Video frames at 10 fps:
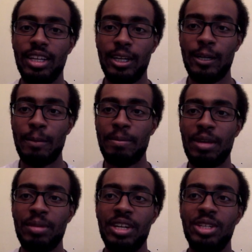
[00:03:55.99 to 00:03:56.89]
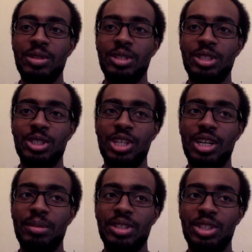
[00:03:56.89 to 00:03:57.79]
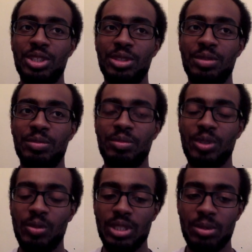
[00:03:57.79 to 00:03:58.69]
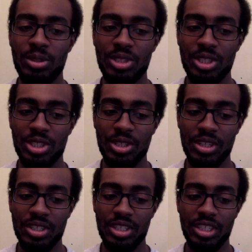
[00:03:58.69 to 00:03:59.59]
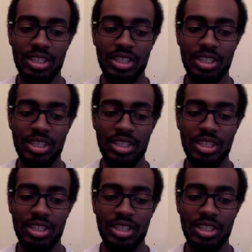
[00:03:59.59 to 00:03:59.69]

Now, mind you, this job position was supposed to start